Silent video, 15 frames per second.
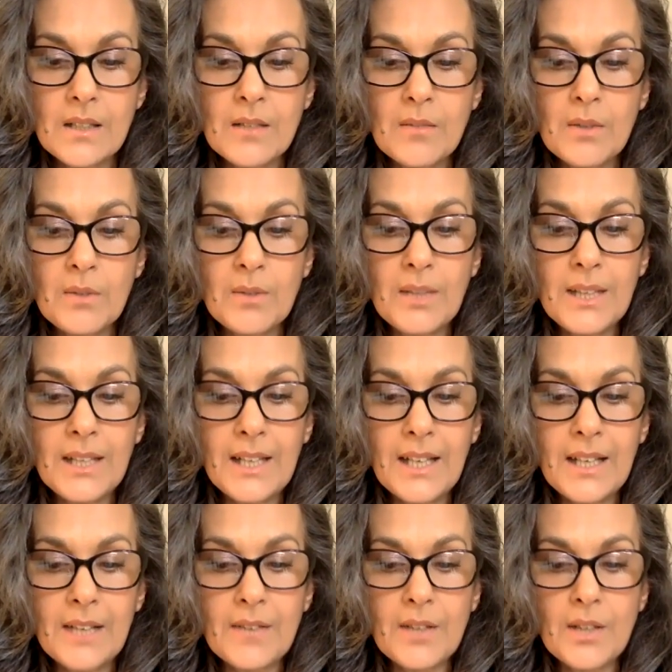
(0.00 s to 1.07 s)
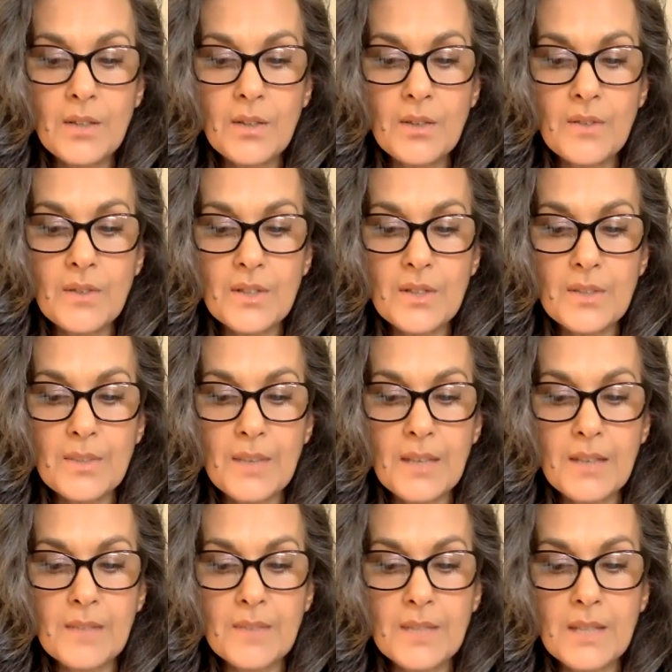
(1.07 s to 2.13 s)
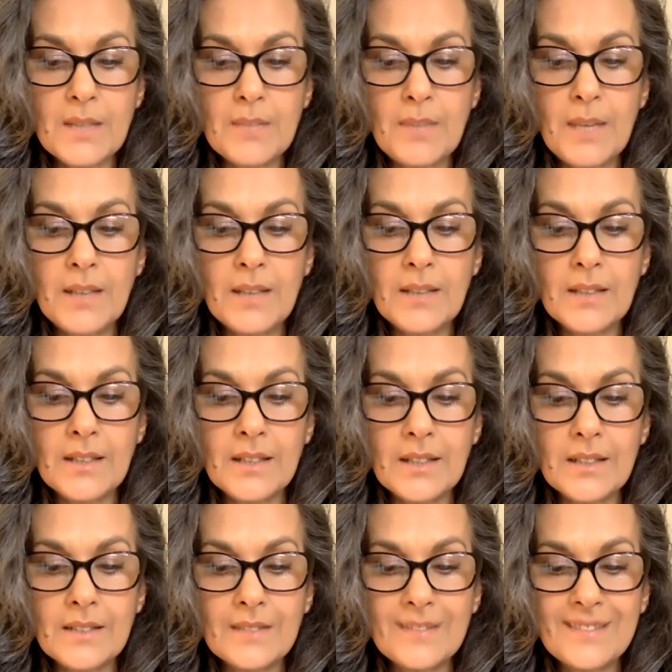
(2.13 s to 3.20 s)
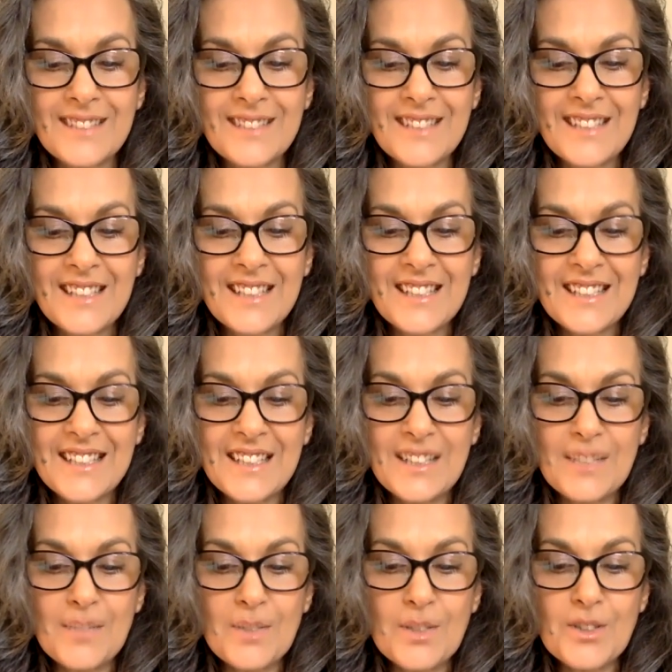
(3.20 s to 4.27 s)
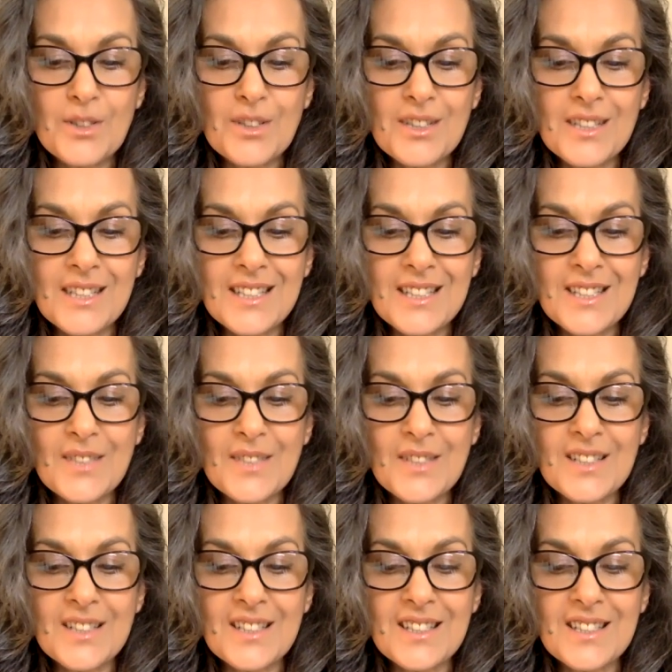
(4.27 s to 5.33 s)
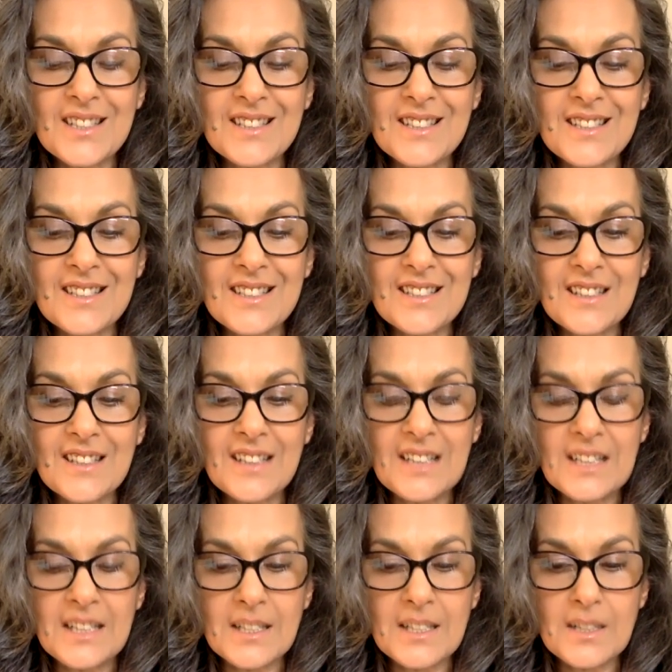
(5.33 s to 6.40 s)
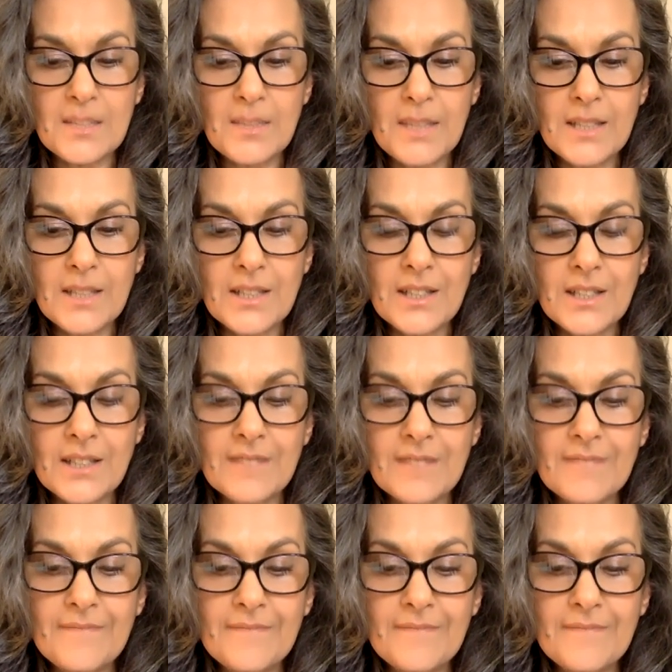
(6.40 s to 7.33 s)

When we allow, the universe becomes our partner in the wondrous dance of existence and expansion.